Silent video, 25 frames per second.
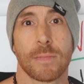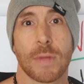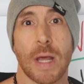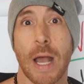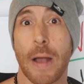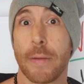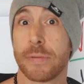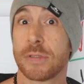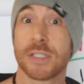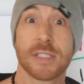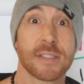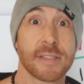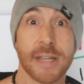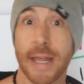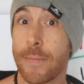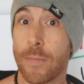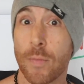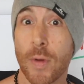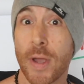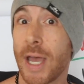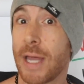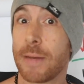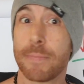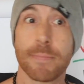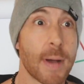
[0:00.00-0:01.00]
I was the same
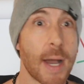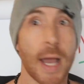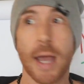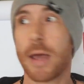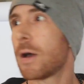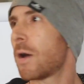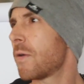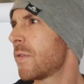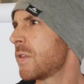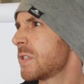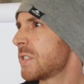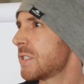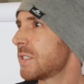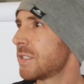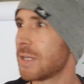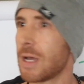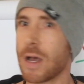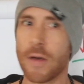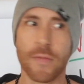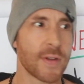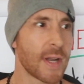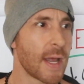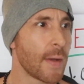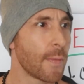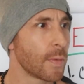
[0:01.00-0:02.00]
way. I'd buy all this
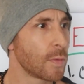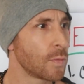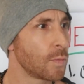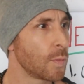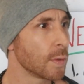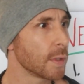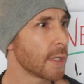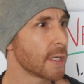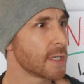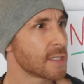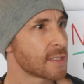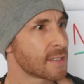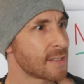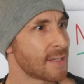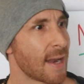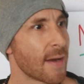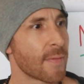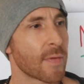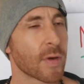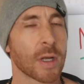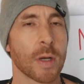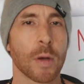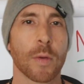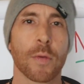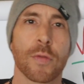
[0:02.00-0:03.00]
stuff and I would really just
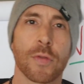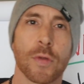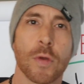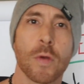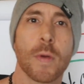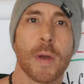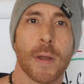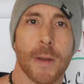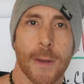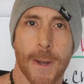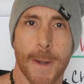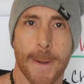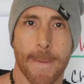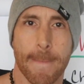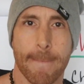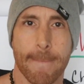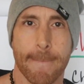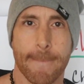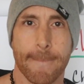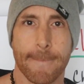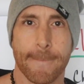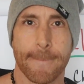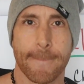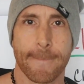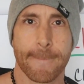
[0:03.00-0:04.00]
never go through it.
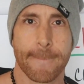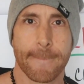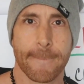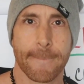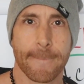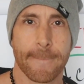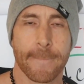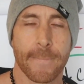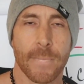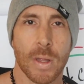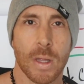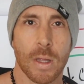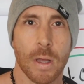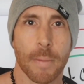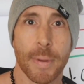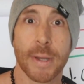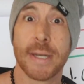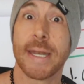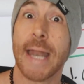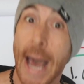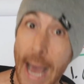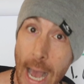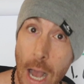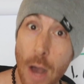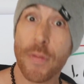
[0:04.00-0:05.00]

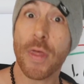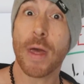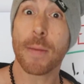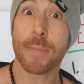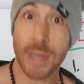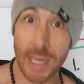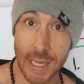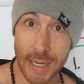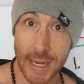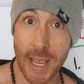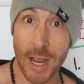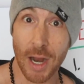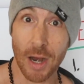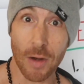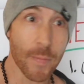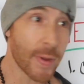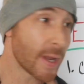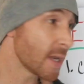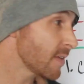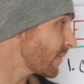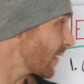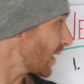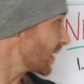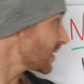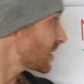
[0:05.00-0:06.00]
But now that me and Aaron,
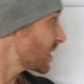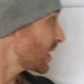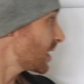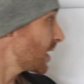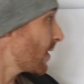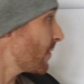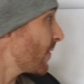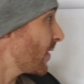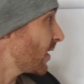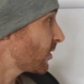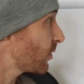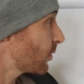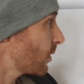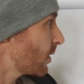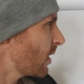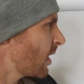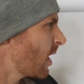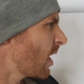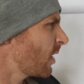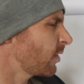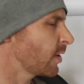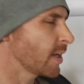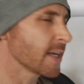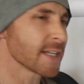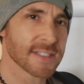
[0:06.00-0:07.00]
we invested in this,
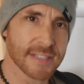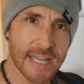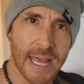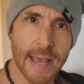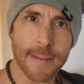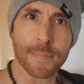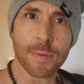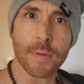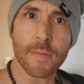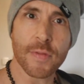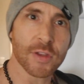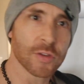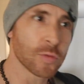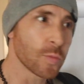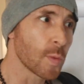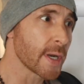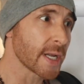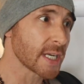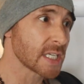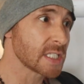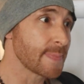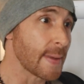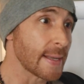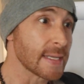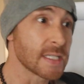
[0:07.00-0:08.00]
as an example, this one
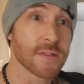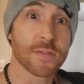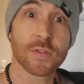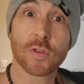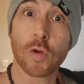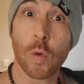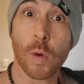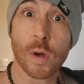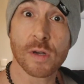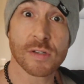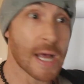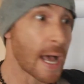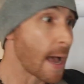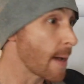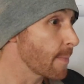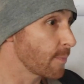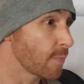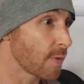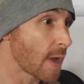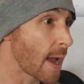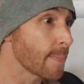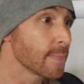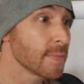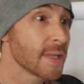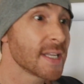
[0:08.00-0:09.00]
expensive course,
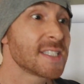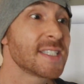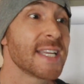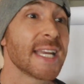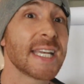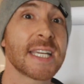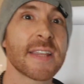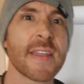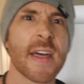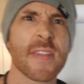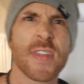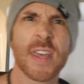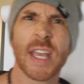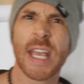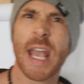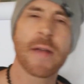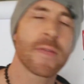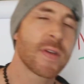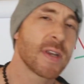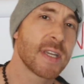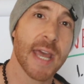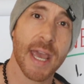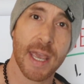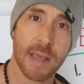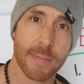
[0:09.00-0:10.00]
I'm listening to that thing
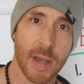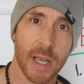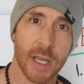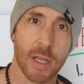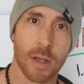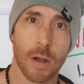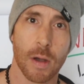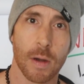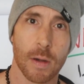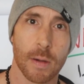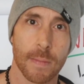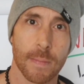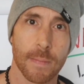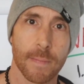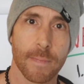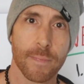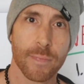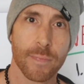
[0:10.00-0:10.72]
every day in my car.